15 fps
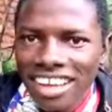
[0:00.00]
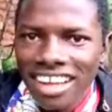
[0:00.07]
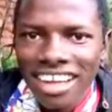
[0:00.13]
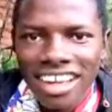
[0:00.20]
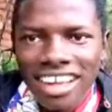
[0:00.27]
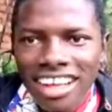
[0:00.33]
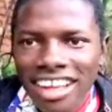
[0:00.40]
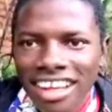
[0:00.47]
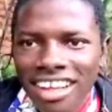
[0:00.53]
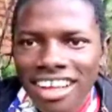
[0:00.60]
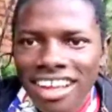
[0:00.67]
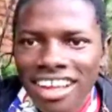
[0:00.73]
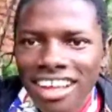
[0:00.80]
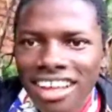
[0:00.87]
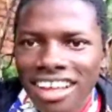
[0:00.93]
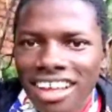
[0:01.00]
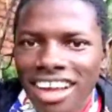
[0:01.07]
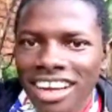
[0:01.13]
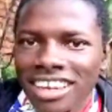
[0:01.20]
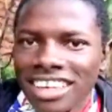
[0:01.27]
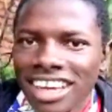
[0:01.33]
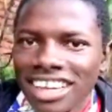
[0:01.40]

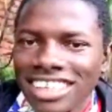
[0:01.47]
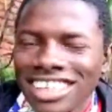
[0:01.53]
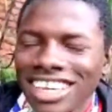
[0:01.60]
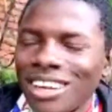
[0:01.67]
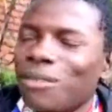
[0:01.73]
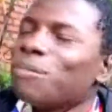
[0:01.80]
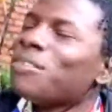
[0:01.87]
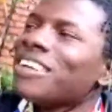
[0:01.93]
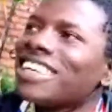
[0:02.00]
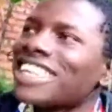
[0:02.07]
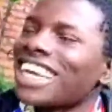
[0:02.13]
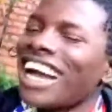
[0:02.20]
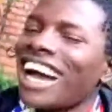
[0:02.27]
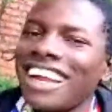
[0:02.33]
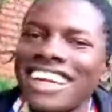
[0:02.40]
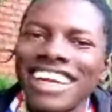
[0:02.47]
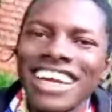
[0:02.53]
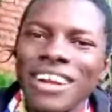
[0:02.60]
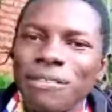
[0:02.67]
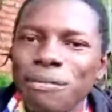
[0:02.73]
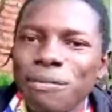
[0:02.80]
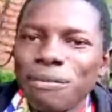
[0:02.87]
And I say, please God
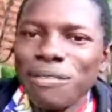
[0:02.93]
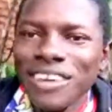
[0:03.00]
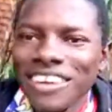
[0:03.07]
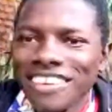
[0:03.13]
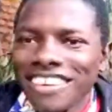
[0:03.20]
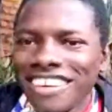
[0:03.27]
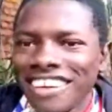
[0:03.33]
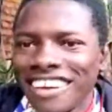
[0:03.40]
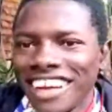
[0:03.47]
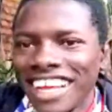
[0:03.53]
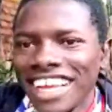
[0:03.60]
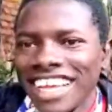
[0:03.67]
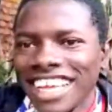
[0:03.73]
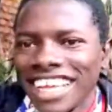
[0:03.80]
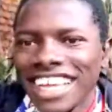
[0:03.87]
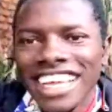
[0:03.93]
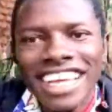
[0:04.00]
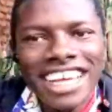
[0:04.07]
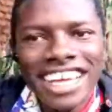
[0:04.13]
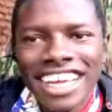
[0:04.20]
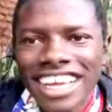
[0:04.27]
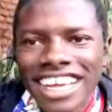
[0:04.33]
help me, you know.
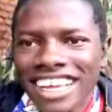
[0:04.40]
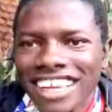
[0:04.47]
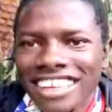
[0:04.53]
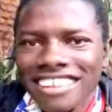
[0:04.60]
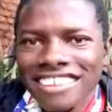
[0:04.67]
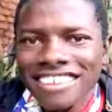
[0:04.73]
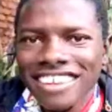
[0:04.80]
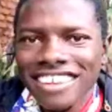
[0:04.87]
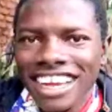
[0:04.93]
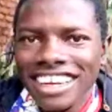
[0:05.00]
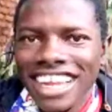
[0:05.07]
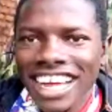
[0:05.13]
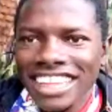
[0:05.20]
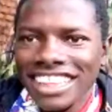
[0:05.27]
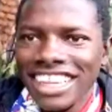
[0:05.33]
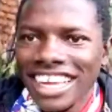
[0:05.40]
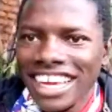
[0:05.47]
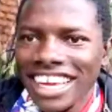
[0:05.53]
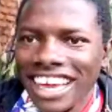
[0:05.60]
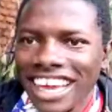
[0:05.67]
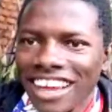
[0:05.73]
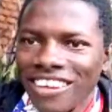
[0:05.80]
So that
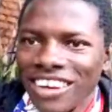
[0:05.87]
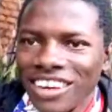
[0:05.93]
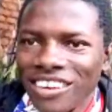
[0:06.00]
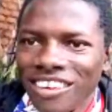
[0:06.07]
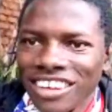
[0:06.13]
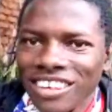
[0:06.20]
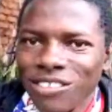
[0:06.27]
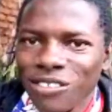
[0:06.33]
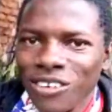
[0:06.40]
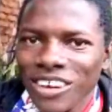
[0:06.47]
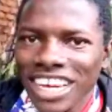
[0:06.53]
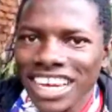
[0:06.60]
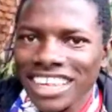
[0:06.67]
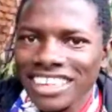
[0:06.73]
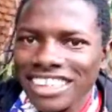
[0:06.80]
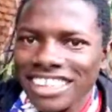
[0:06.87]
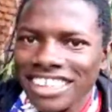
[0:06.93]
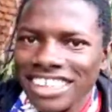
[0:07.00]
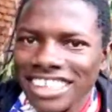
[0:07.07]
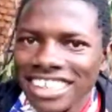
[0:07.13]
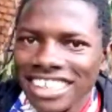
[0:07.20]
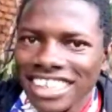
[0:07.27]
day I don't forget.
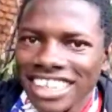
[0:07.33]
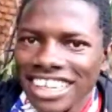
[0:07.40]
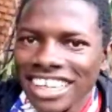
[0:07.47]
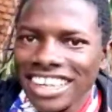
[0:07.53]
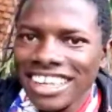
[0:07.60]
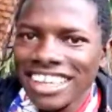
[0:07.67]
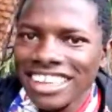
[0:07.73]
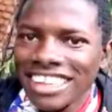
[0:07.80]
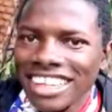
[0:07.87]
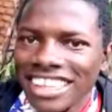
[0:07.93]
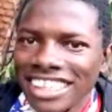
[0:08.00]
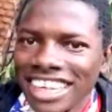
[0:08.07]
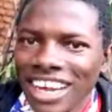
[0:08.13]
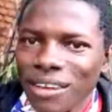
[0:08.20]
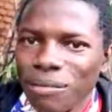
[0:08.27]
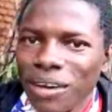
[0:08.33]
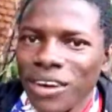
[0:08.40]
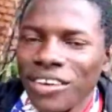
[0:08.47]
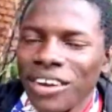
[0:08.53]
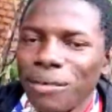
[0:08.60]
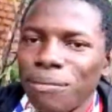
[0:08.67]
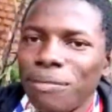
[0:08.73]
The time
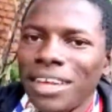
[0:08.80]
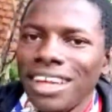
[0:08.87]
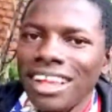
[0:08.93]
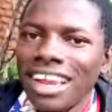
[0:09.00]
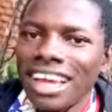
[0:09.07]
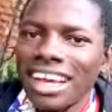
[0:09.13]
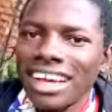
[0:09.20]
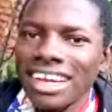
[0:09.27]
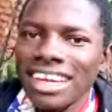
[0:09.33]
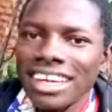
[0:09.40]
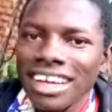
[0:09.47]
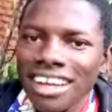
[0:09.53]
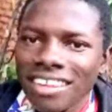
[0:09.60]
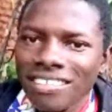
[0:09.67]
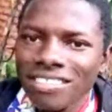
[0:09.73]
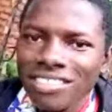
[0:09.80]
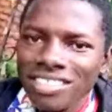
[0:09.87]
I will be like